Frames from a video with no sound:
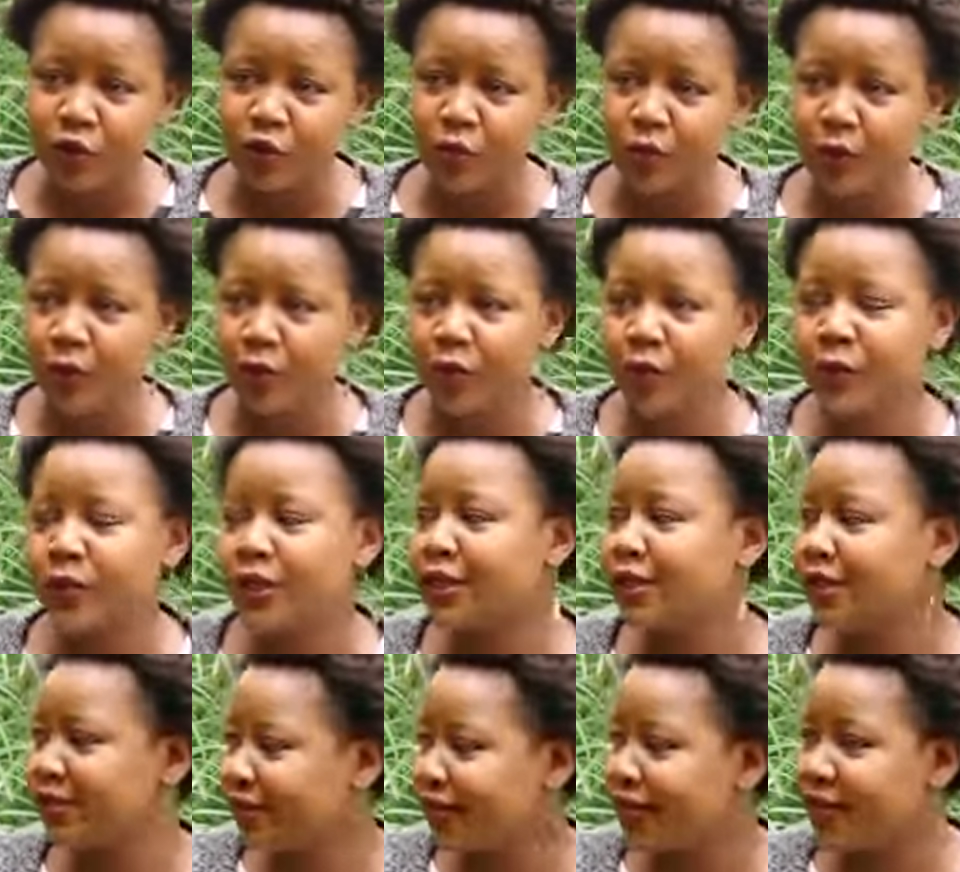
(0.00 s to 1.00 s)
People will
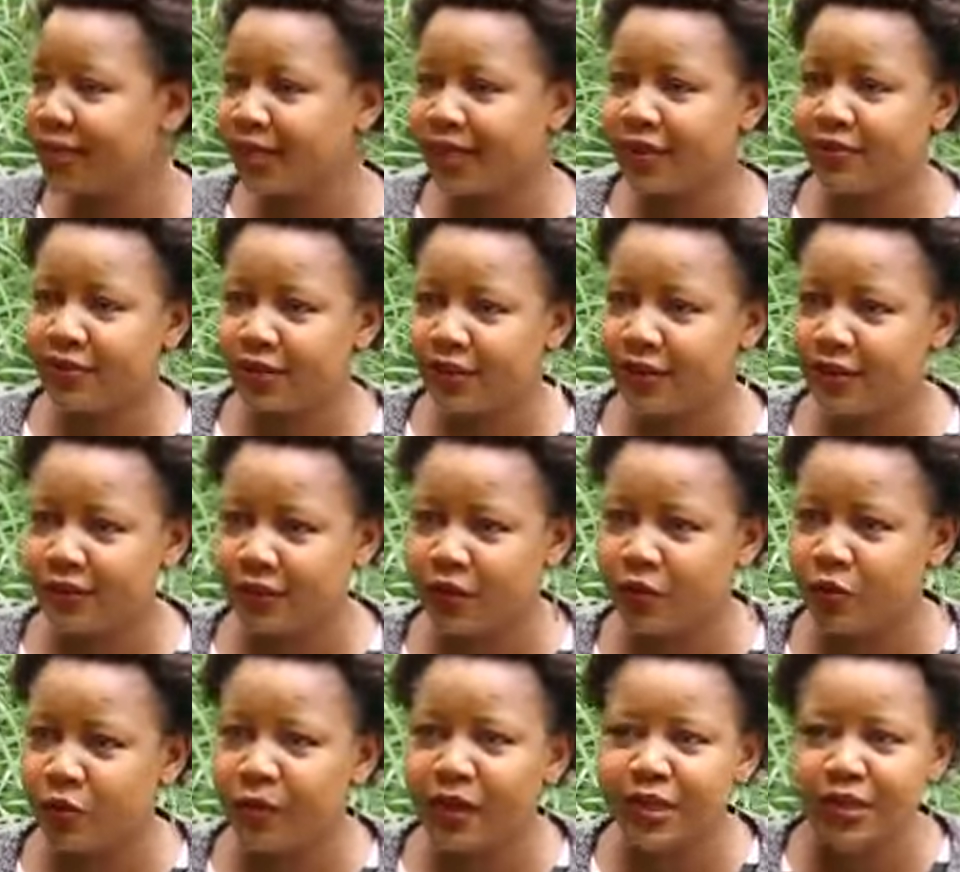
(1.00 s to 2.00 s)
start advising
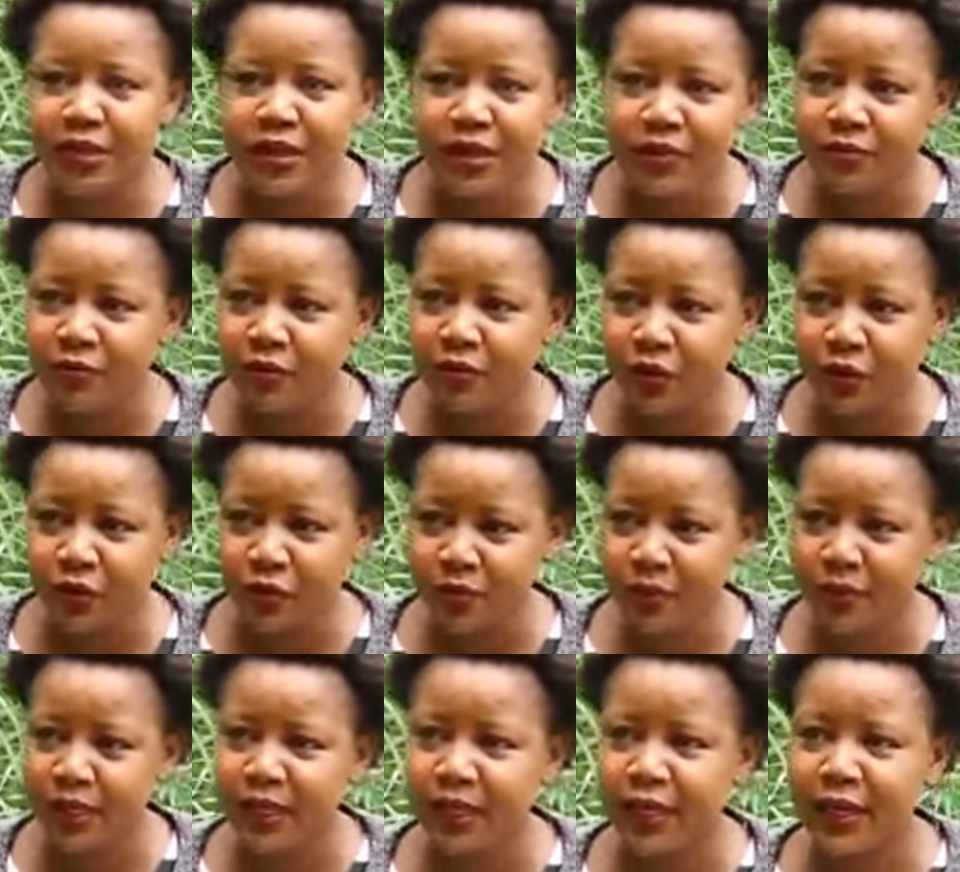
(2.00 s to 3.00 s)
you, but they've not
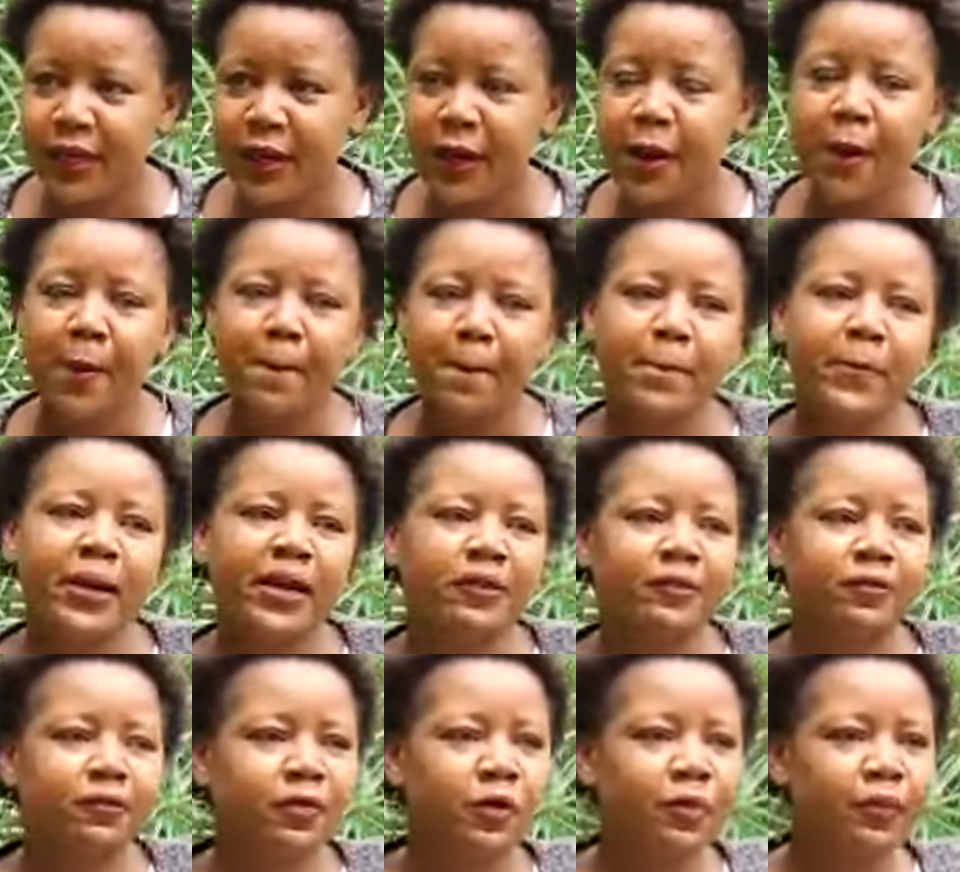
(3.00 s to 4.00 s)
been there. But
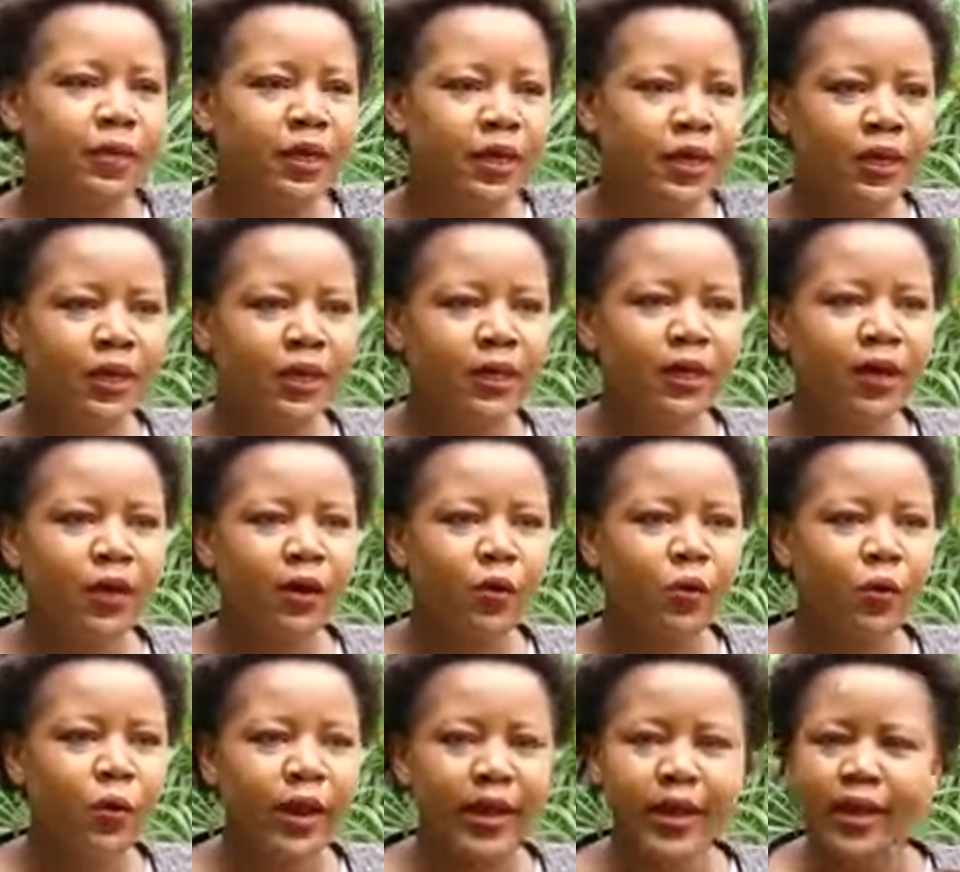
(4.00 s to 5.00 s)
for me,
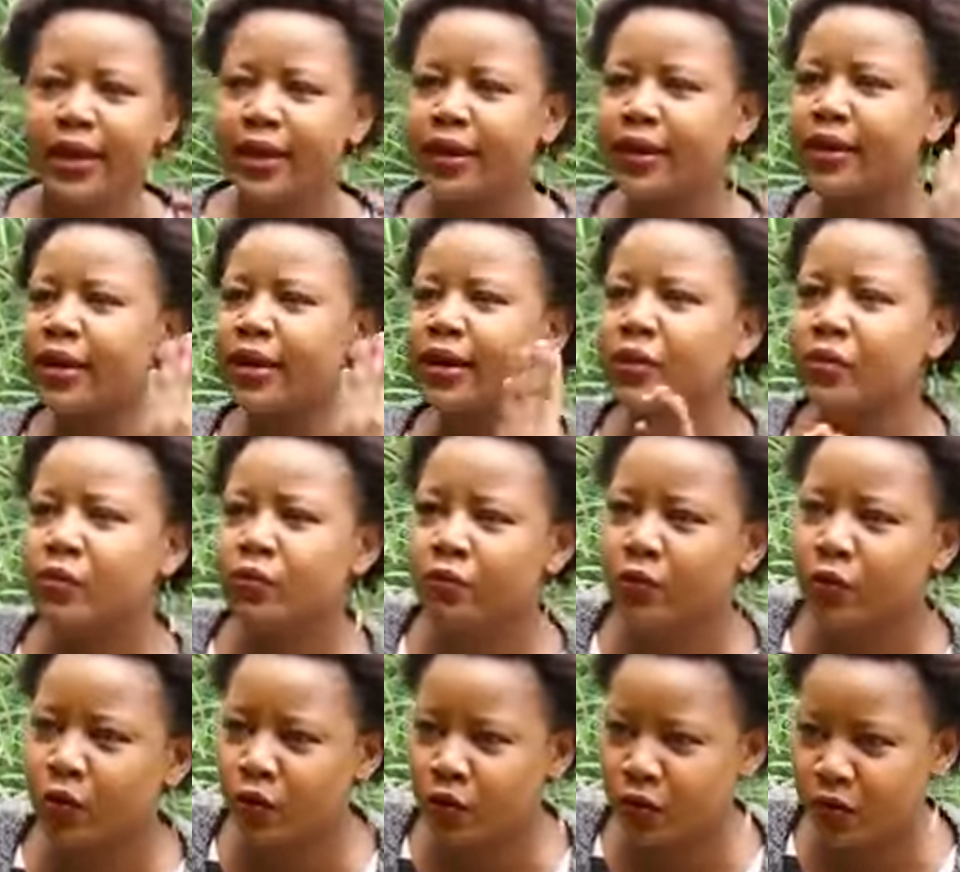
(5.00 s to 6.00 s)
when I hear you've
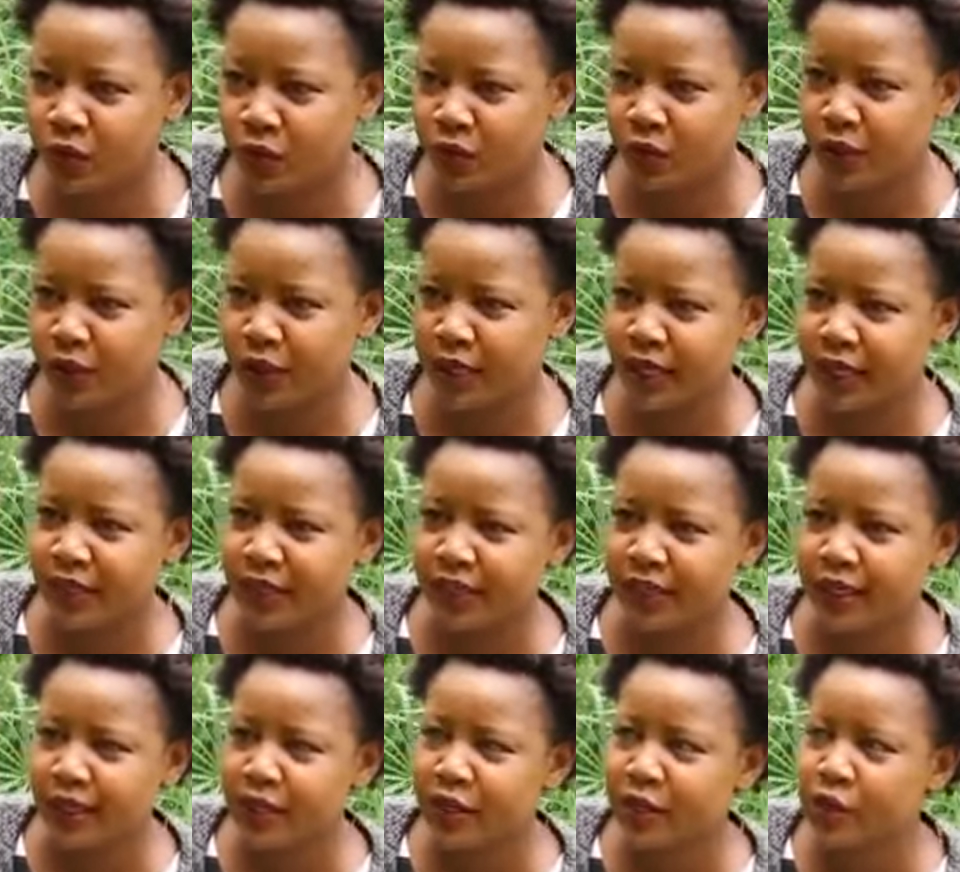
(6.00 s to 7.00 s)
gone through that,
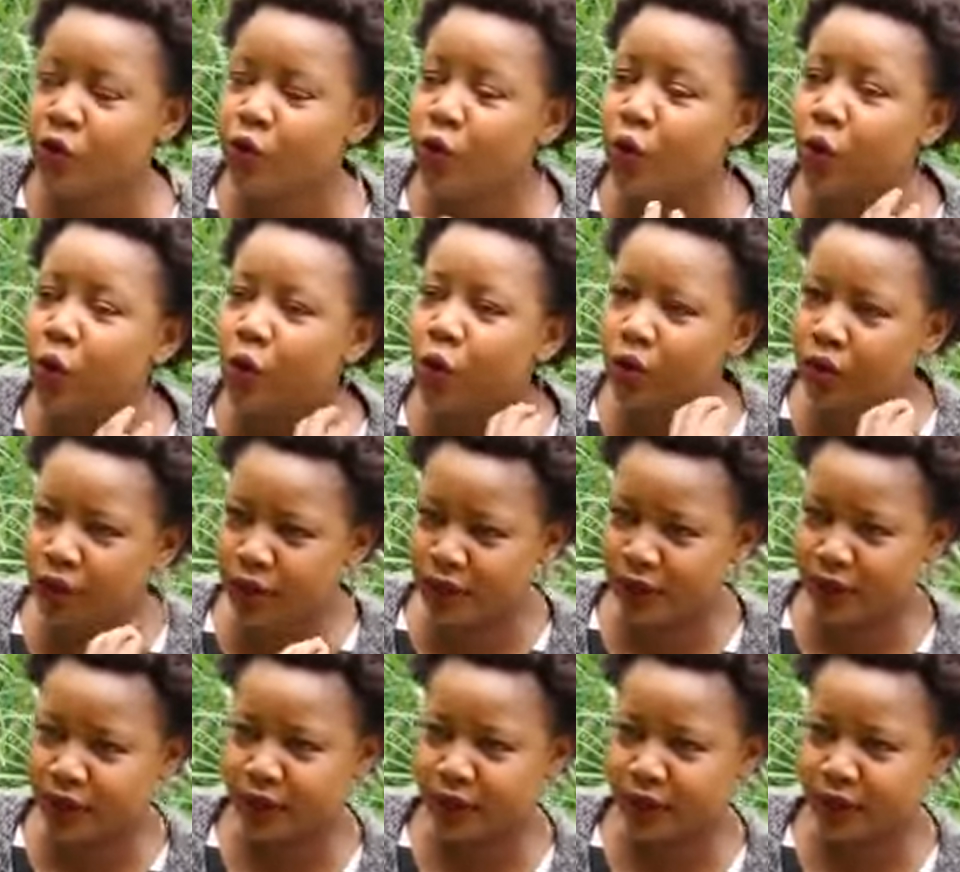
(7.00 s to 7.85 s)
you own